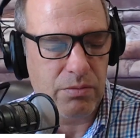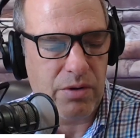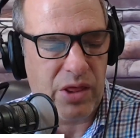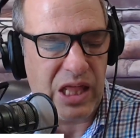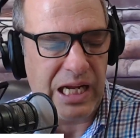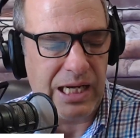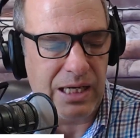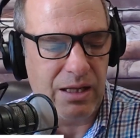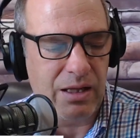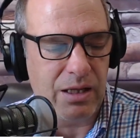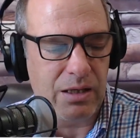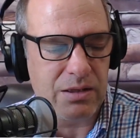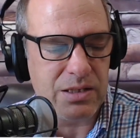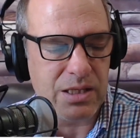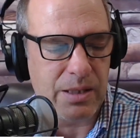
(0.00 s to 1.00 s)
thing
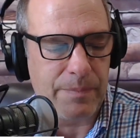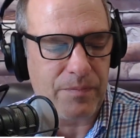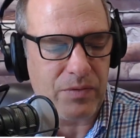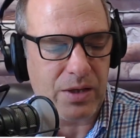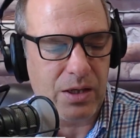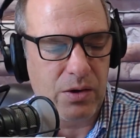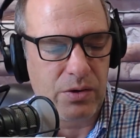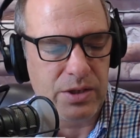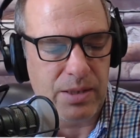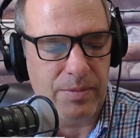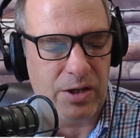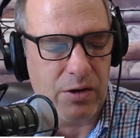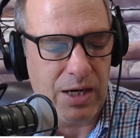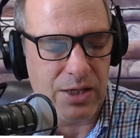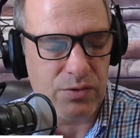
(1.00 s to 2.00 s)
that
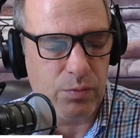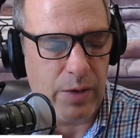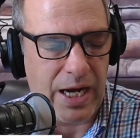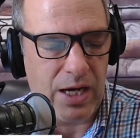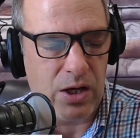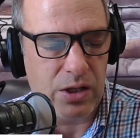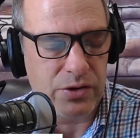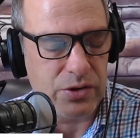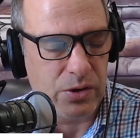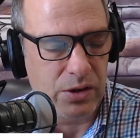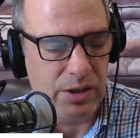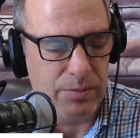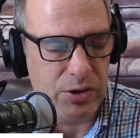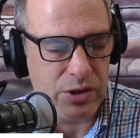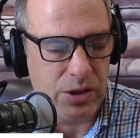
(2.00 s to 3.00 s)
Democrats ran on.
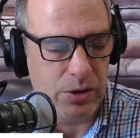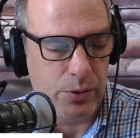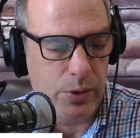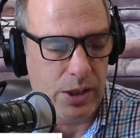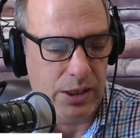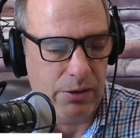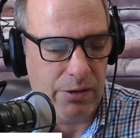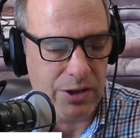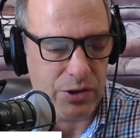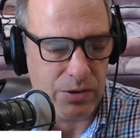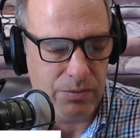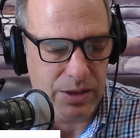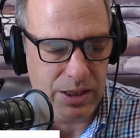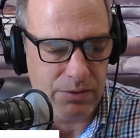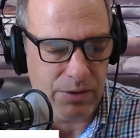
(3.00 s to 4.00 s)
Certainly, Michelle Lujan Grisham
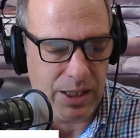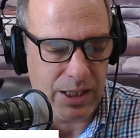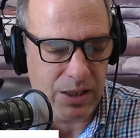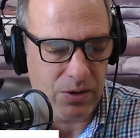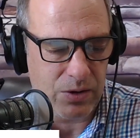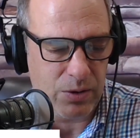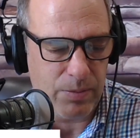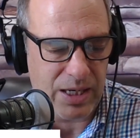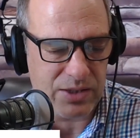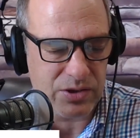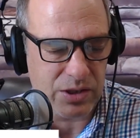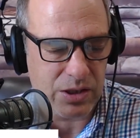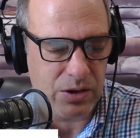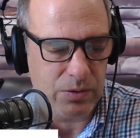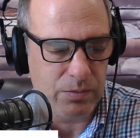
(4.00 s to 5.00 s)
did right here in New
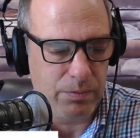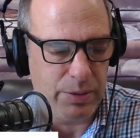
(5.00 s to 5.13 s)
Mexico.